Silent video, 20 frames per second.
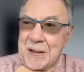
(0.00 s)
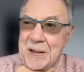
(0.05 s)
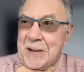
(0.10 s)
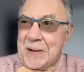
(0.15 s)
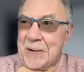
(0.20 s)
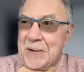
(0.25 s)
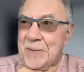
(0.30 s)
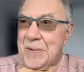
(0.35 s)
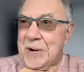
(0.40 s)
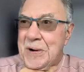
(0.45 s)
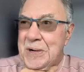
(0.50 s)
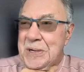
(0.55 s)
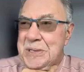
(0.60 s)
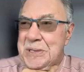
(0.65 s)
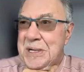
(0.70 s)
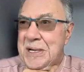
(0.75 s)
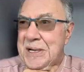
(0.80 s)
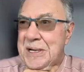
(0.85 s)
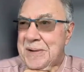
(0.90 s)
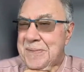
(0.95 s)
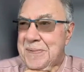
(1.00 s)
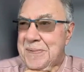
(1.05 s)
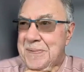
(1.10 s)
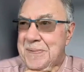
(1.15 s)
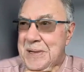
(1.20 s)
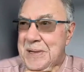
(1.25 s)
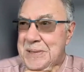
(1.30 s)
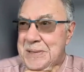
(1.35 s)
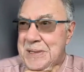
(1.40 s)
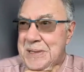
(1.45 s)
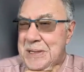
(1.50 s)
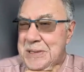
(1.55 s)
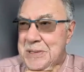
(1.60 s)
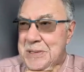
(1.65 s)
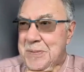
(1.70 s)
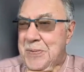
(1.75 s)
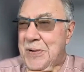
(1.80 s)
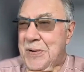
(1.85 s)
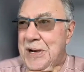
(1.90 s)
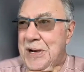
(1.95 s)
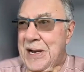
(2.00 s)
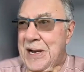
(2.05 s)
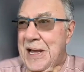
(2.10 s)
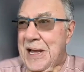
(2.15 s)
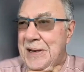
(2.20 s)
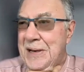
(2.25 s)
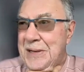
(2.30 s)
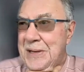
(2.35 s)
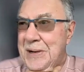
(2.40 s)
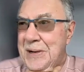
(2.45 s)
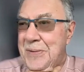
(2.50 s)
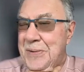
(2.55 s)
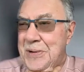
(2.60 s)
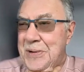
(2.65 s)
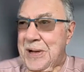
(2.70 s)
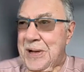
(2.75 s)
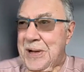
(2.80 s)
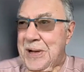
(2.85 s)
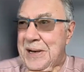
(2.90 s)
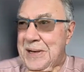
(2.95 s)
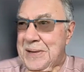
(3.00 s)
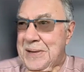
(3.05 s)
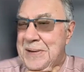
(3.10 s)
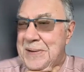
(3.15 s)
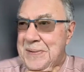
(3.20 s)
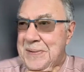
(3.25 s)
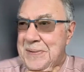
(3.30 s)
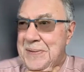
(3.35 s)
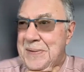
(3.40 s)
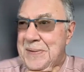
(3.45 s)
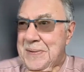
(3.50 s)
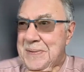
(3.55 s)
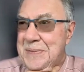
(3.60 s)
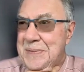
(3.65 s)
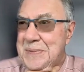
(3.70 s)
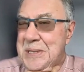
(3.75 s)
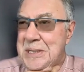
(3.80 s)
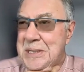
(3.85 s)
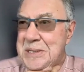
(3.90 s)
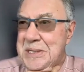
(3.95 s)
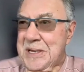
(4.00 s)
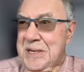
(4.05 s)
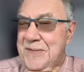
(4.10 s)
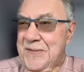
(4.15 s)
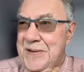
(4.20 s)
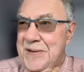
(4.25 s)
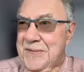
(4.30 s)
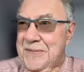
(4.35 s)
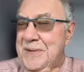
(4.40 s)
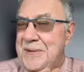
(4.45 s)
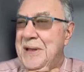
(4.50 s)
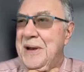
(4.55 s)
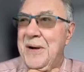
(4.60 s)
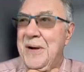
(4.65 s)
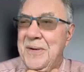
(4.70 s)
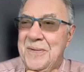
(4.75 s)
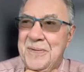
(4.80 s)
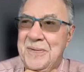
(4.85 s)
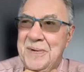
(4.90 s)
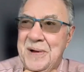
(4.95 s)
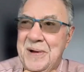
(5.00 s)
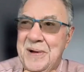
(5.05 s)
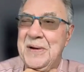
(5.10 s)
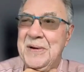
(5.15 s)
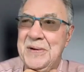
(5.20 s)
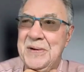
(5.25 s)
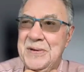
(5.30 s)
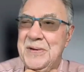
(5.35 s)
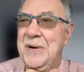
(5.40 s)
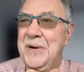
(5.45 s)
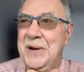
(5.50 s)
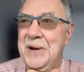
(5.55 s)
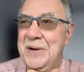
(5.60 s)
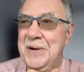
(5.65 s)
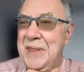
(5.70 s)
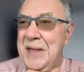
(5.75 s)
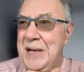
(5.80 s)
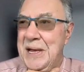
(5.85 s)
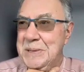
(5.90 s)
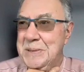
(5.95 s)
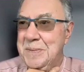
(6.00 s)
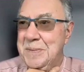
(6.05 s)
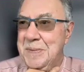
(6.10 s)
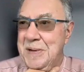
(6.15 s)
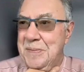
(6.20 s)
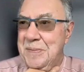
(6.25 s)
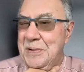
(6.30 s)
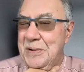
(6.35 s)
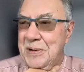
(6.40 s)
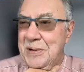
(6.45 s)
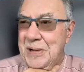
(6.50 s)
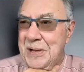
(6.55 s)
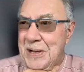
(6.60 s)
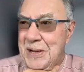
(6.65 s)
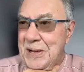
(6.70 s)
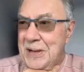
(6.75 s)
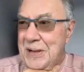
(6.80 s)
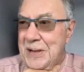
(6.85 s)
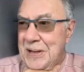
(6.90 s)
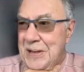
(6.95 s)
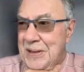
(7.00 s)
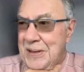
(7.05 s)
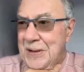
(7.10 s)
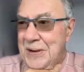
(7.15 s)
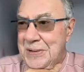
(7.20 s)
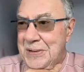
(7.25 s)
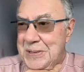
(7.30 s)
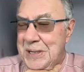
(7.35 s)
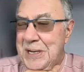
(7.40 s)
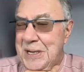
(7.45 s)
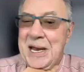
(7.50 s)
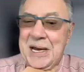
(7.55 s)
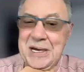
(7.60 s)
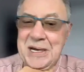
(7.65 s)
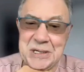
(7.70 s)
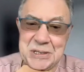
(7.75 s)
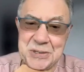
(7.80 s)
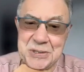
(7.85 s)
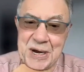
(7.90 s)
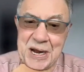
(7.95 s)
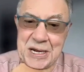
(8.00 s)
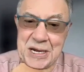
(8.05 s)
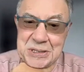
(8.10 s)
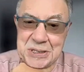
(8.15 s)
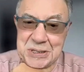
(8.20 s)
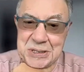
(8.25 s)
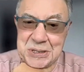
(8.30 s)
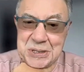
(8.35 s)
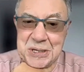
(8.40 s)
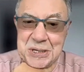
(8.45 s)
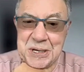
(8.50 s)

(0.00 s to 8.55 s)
Whereas, as you pointed out, when you got 60, 50, 100, 200,000 people, there's a lot of distractions.